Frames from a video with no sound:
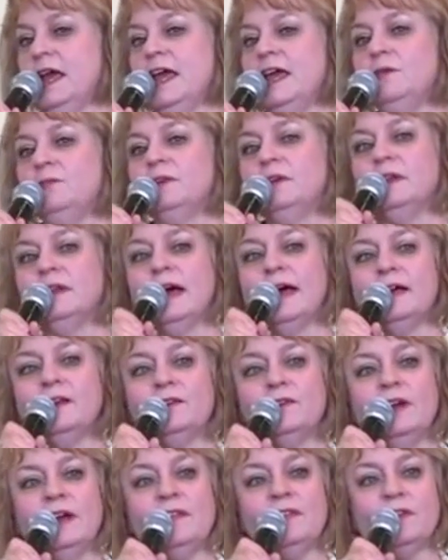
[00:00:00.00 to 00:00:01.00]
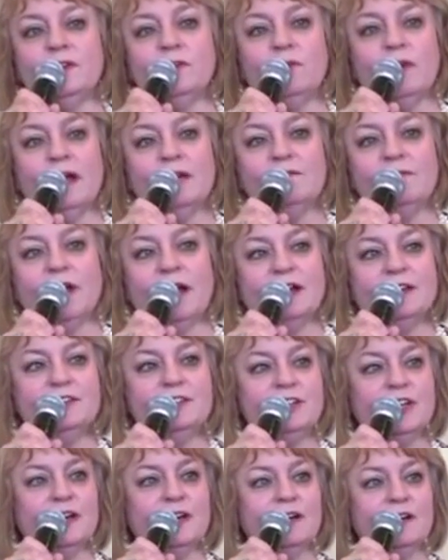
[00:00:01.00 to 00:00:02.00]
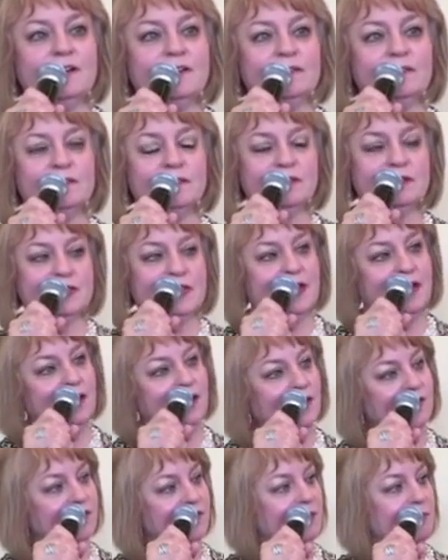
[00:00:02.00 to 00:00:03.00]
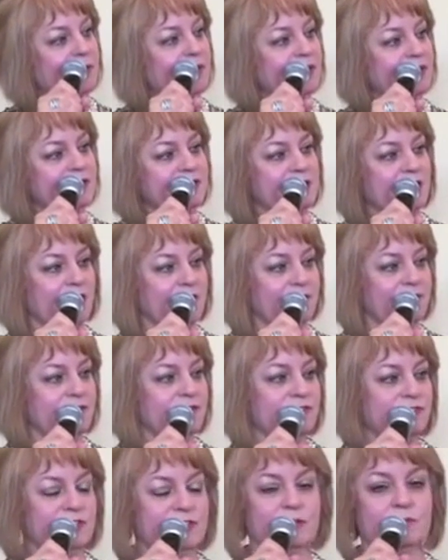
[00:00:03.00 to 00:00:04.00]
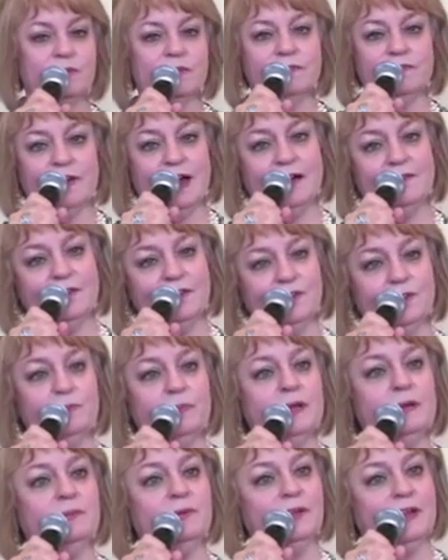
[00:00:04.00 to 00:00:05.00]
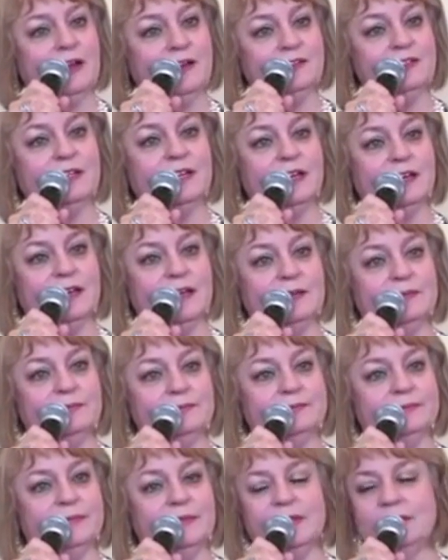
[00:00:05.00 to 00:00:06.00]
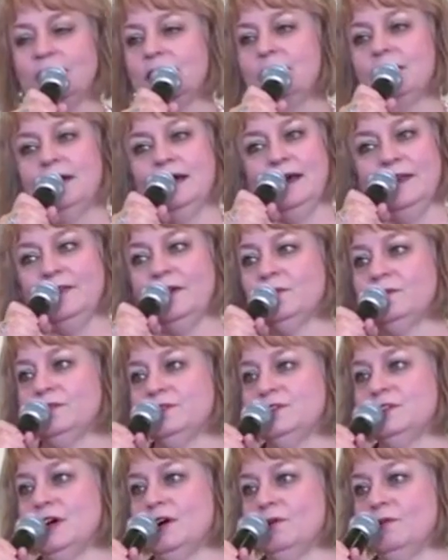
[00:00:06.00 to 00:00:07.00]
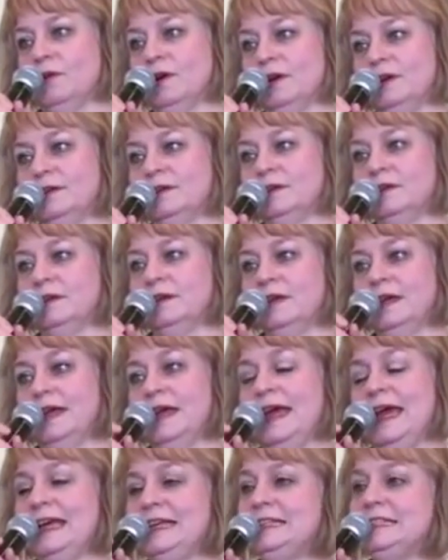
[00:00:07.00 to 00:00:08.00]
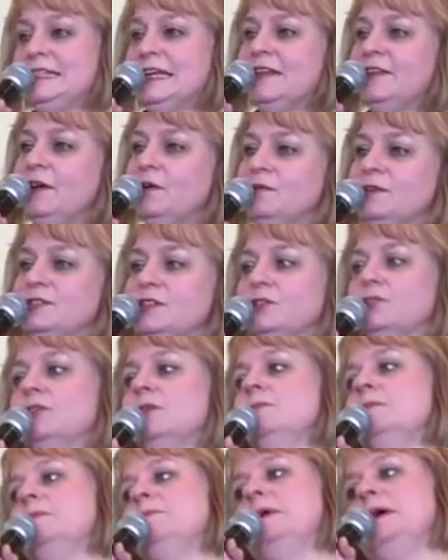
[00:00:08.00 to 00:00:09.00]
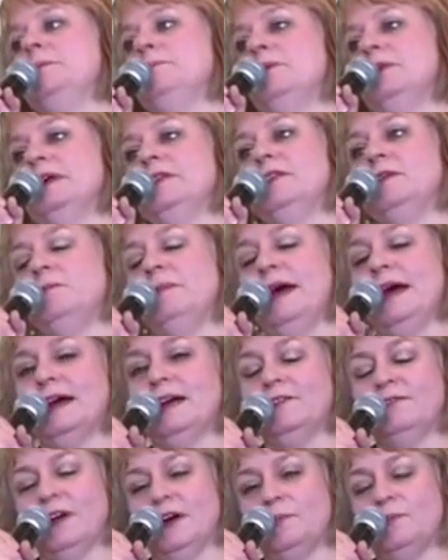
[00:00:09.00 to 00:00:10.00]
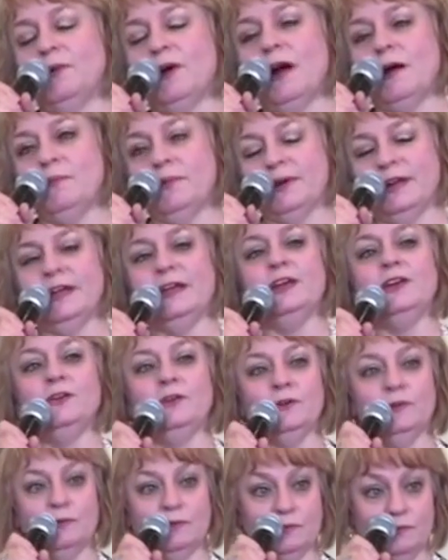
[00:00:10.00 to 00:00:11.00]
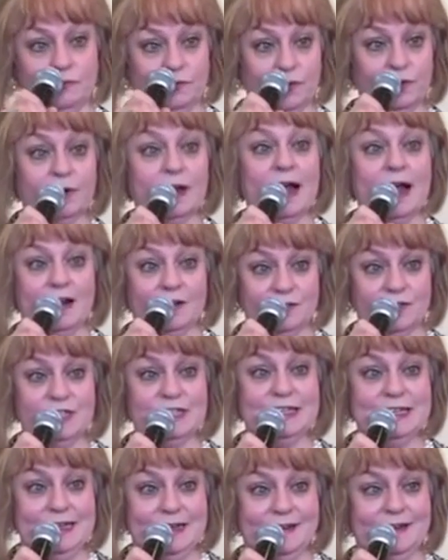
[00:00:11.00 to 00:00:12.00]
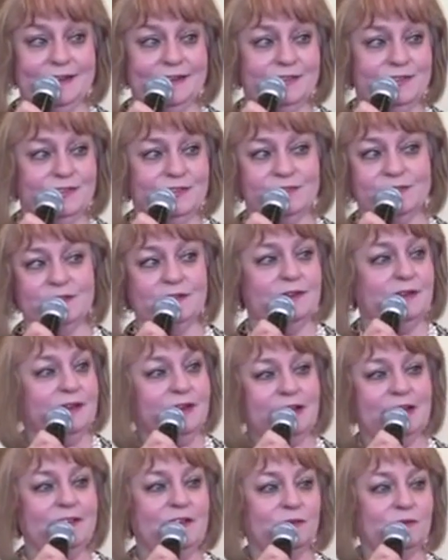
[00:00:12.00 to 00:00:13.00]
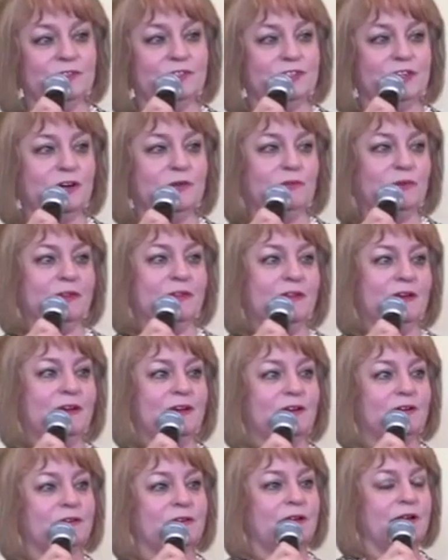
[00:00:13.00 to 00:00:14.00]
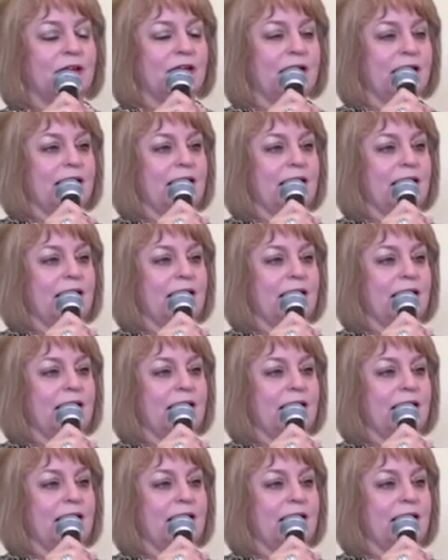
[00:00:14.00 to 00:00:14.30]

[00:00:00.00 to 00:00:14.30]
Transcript: He would later at the Grapevine Jail tell the police officers there were 500 people out to get him, and there was no one. He said there was a group of people at the back of our property who were out to get us, and there was no one there.